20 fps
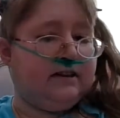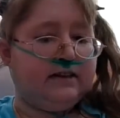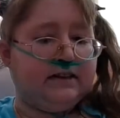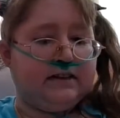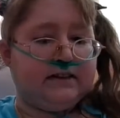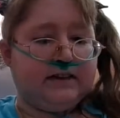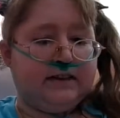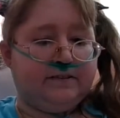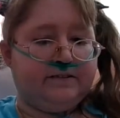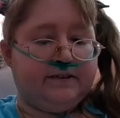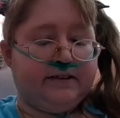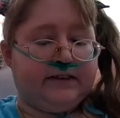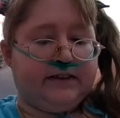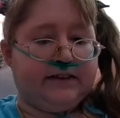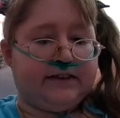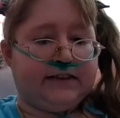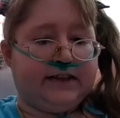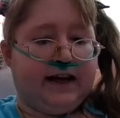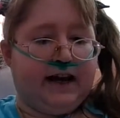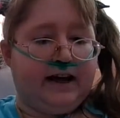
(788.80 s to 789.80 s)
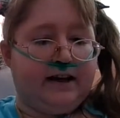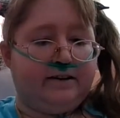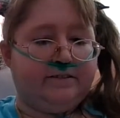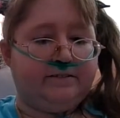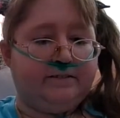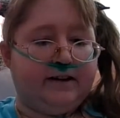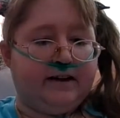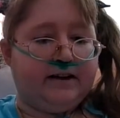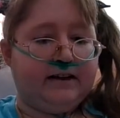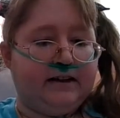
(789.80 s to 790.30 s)
So we're just getting
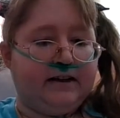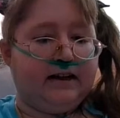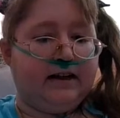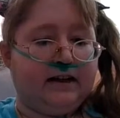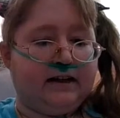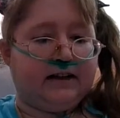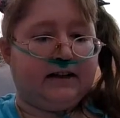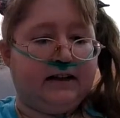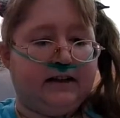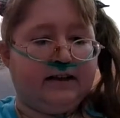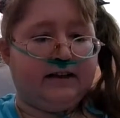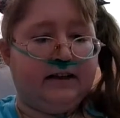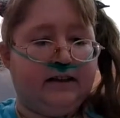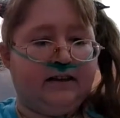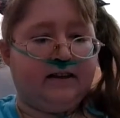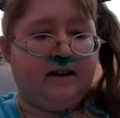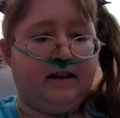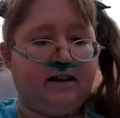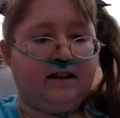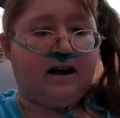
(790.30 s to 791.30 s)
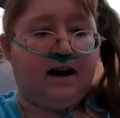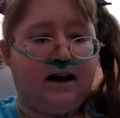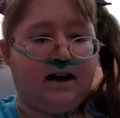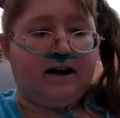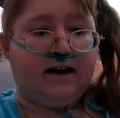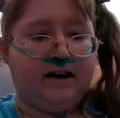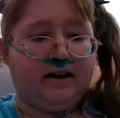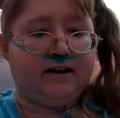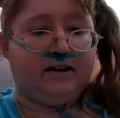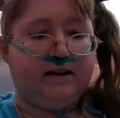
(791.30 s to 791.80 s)
ready to clean the
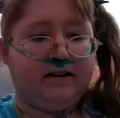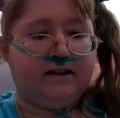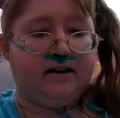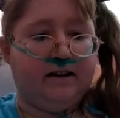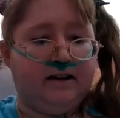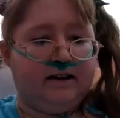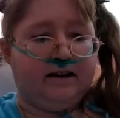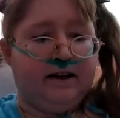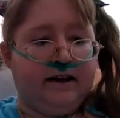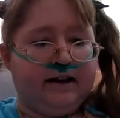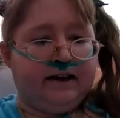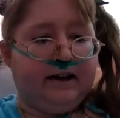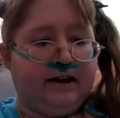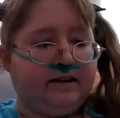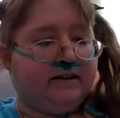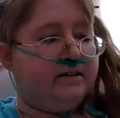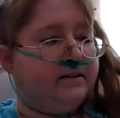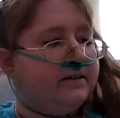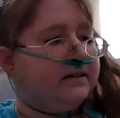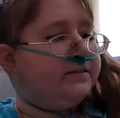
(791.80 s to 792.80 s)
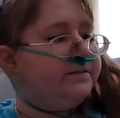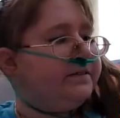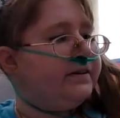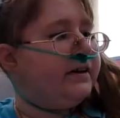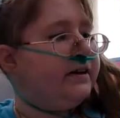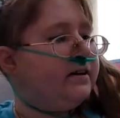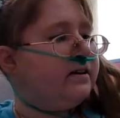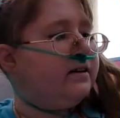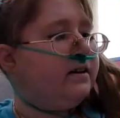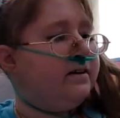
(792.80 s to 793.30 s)
line. Can you just put
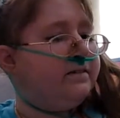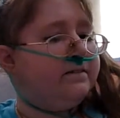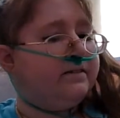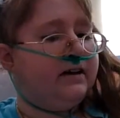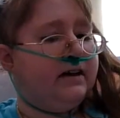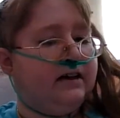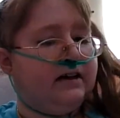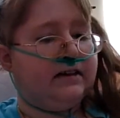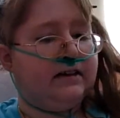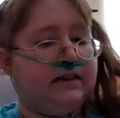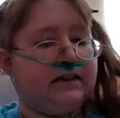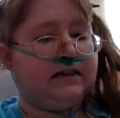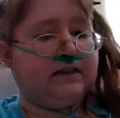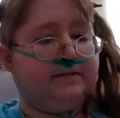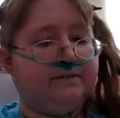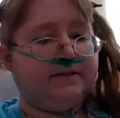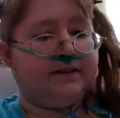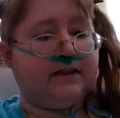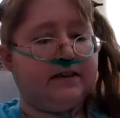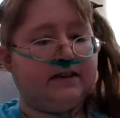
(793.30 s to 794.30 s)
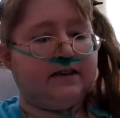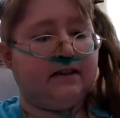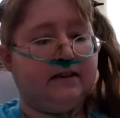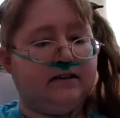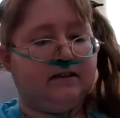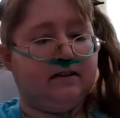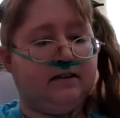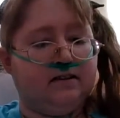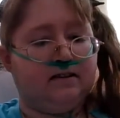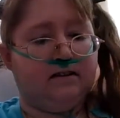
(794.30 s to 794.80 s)
your gloved hands in the picture?
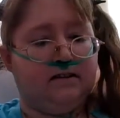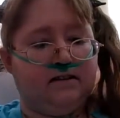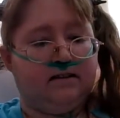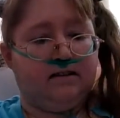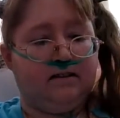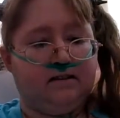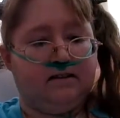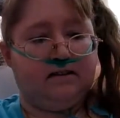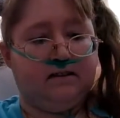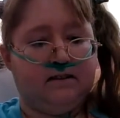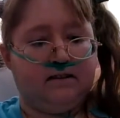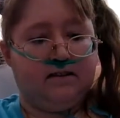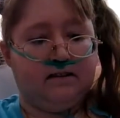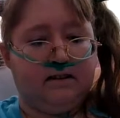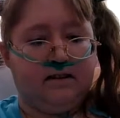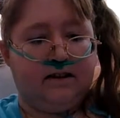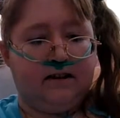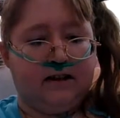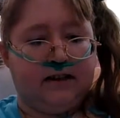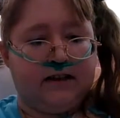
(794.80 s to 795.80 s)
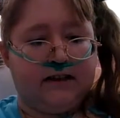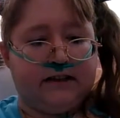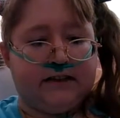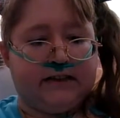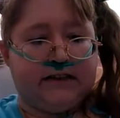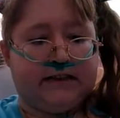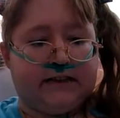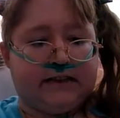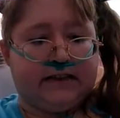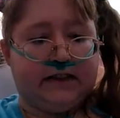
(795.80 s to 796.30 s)

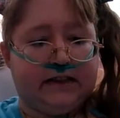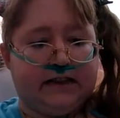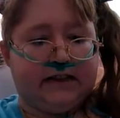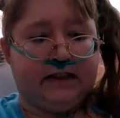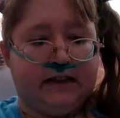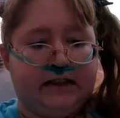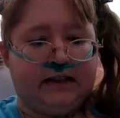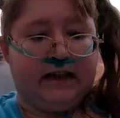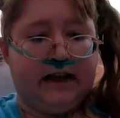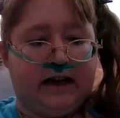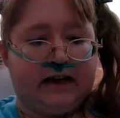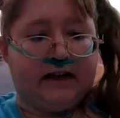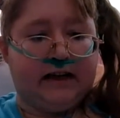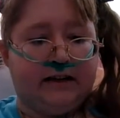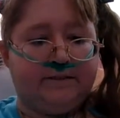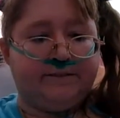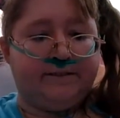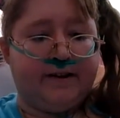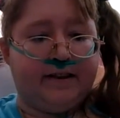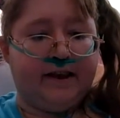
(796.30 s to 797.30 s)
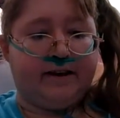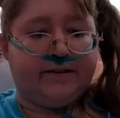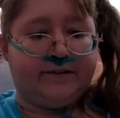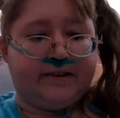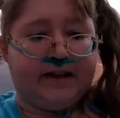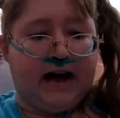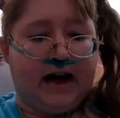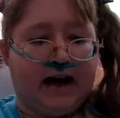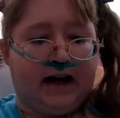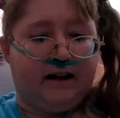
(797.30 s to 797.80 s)
She's cleaning the end of my line with
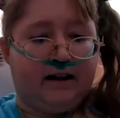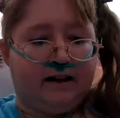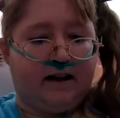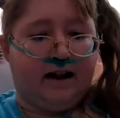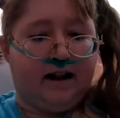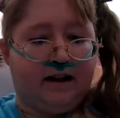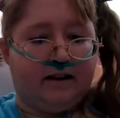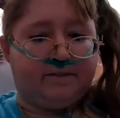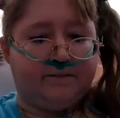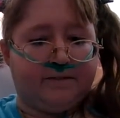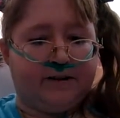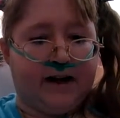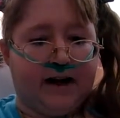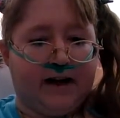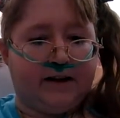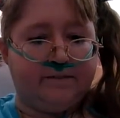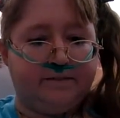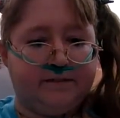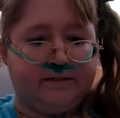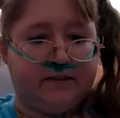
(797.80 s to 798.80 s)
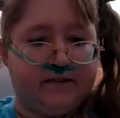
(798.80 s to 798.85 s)
the alcohol prep.